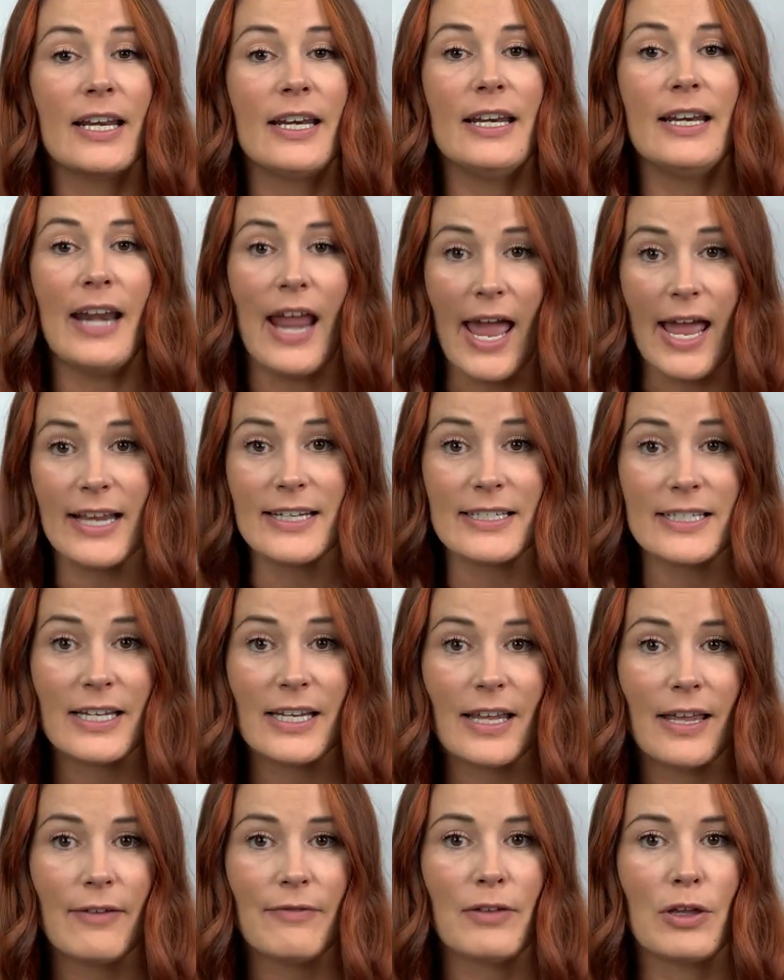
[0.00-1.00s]
net,
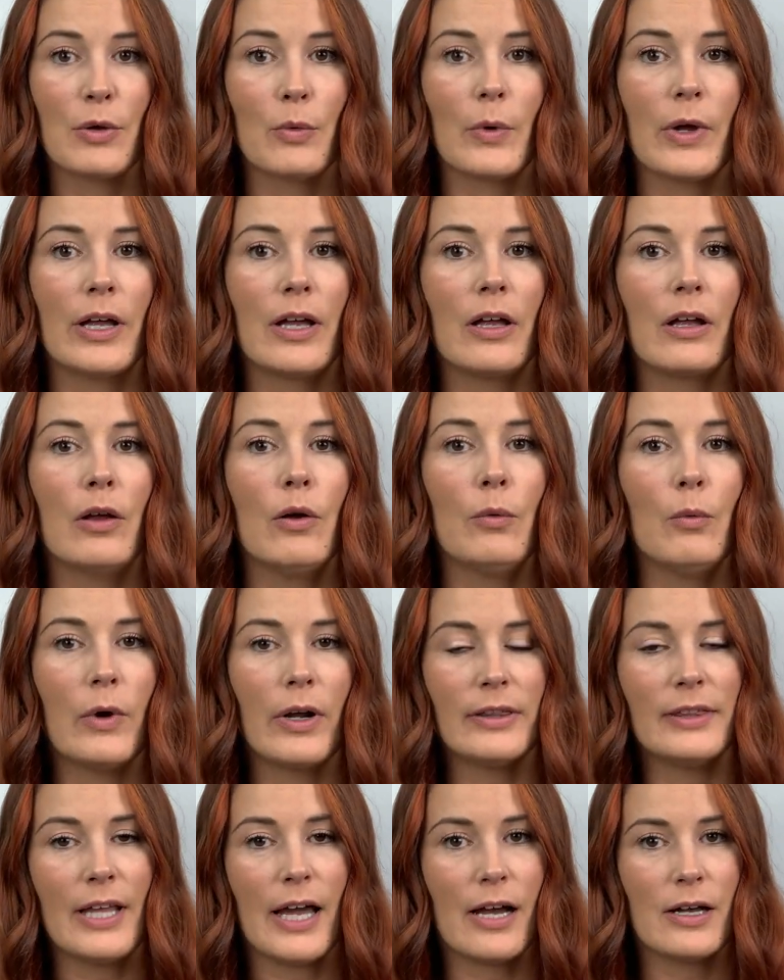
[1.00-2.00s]
if you will,
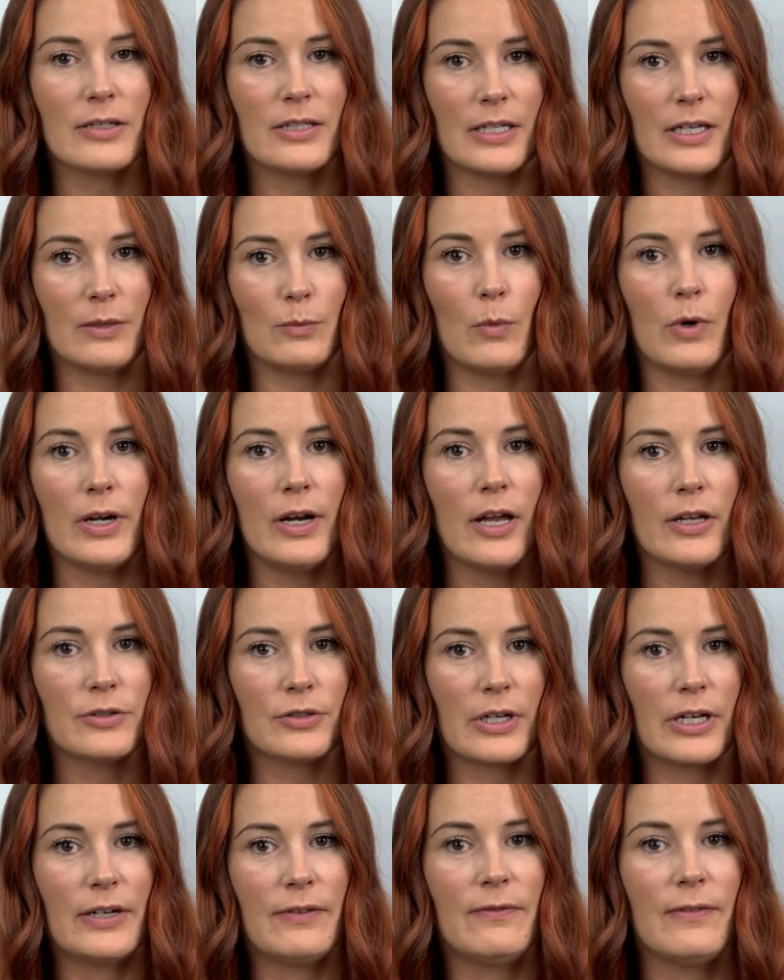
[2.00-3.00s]

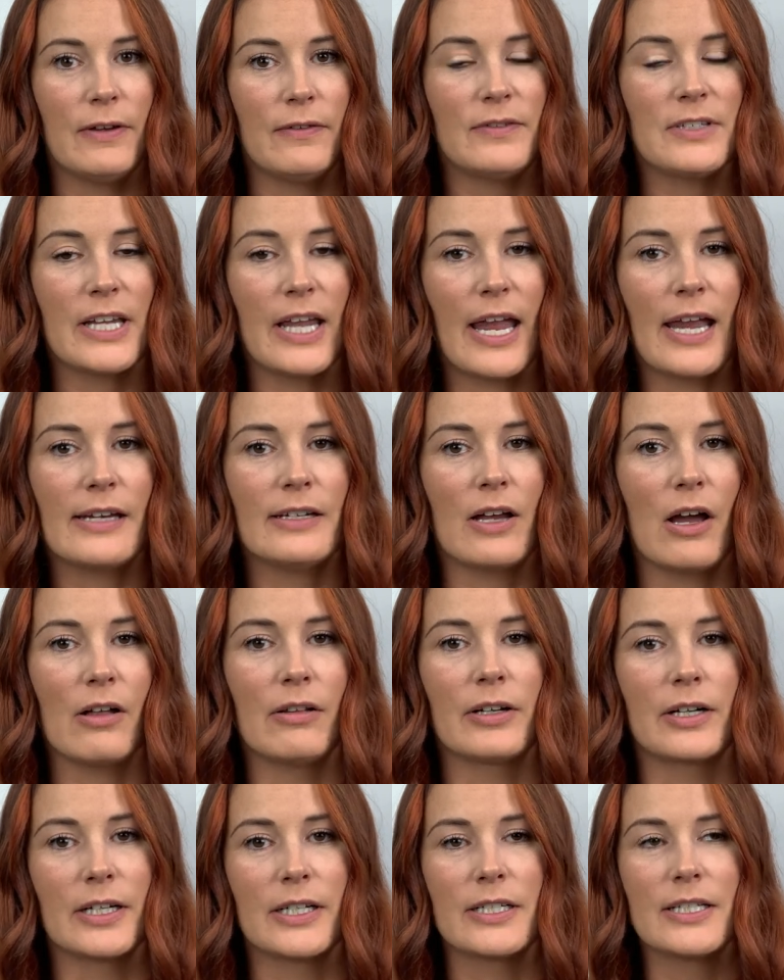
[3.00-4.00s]

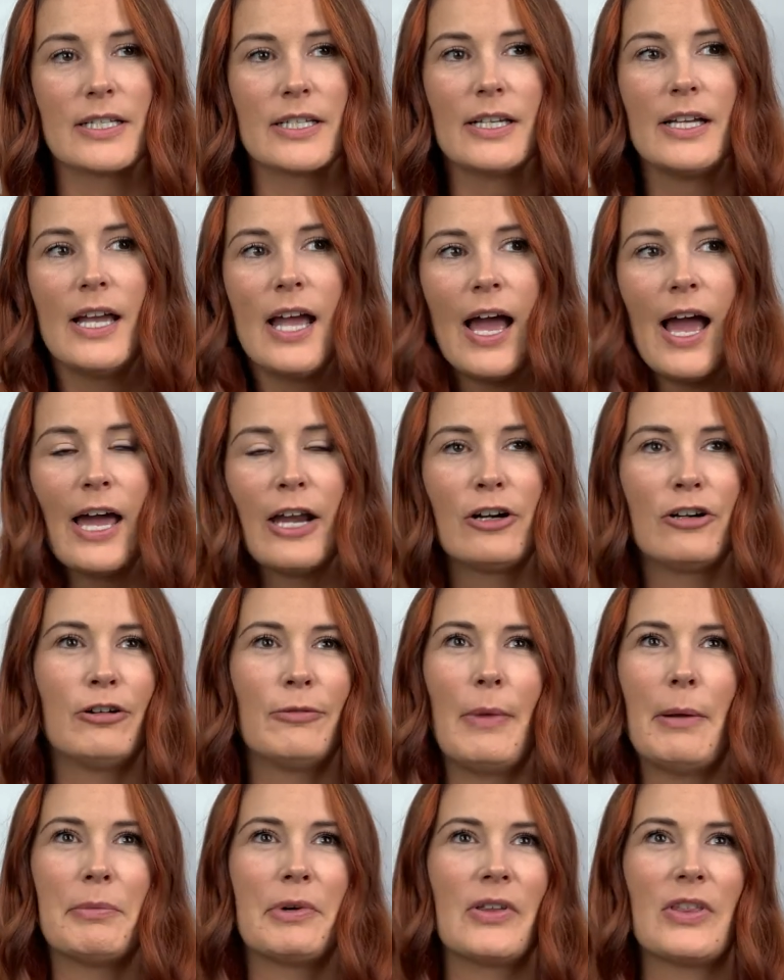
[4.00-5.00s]
$1,158. I don't
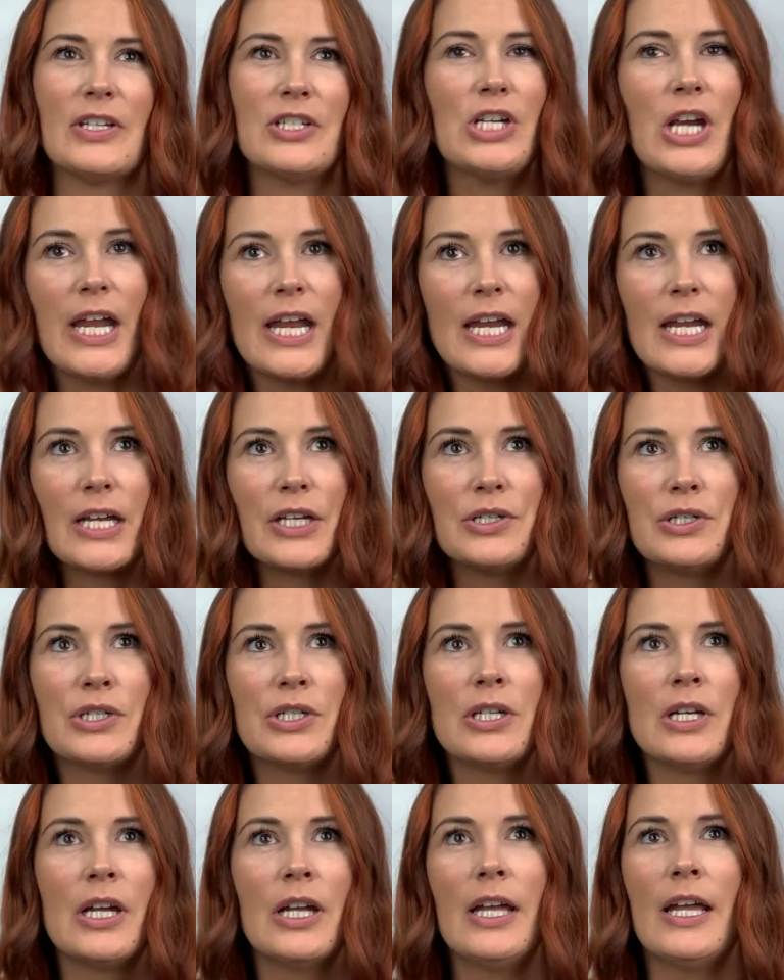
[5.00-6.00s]
remember the
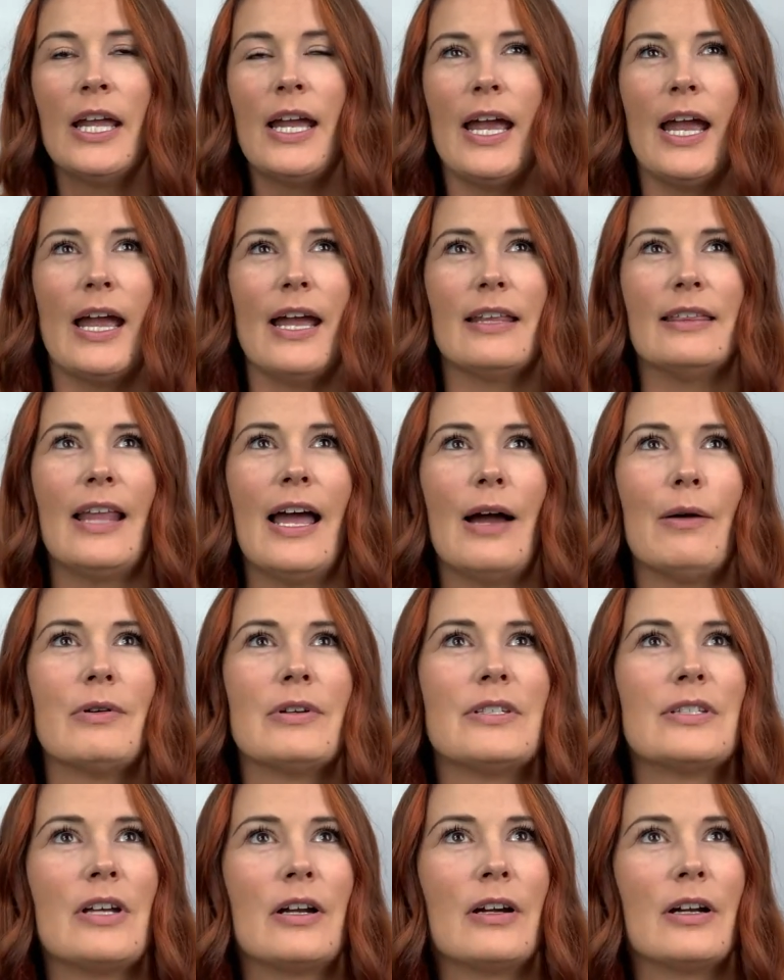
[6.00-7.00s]
change, and that
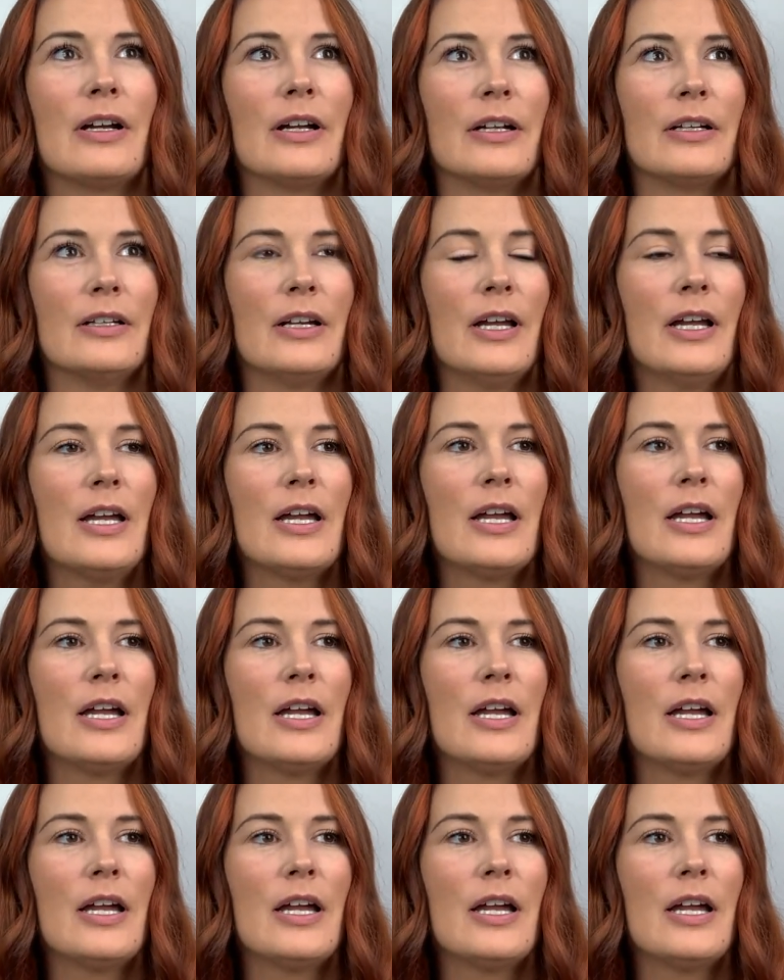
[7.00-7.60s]
was on,